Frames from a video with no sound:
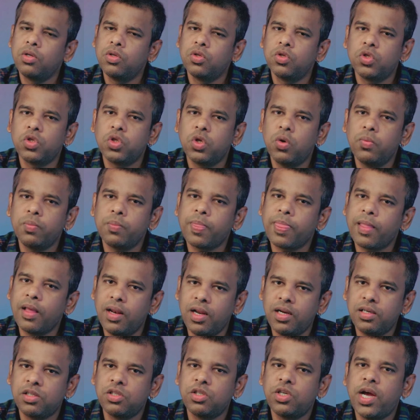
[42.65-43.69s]
So
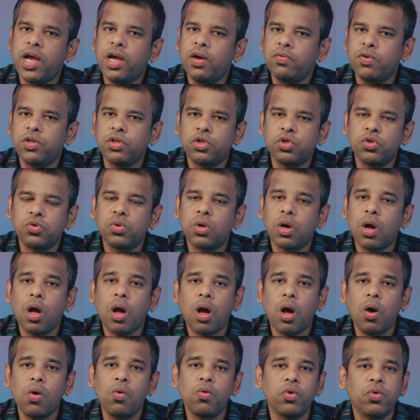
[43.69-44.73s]
let's dive into
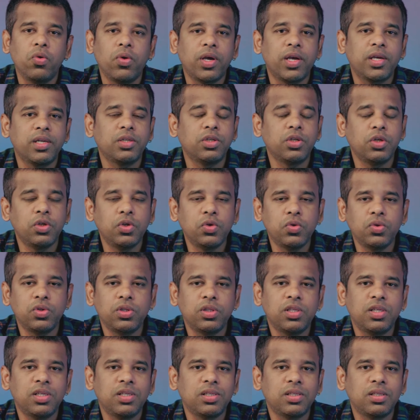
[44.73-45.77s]
how you can
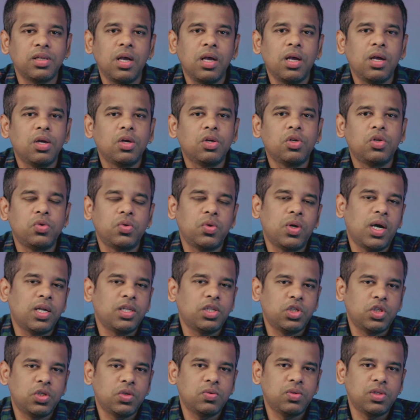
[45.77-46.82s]
use this to
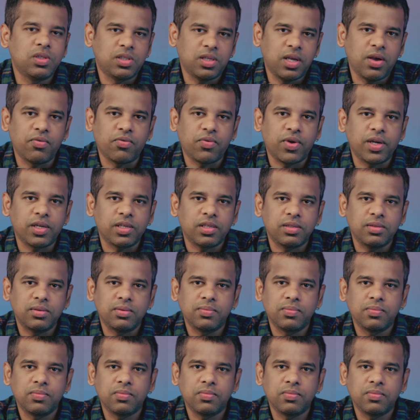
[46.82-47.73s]
achieve this effect.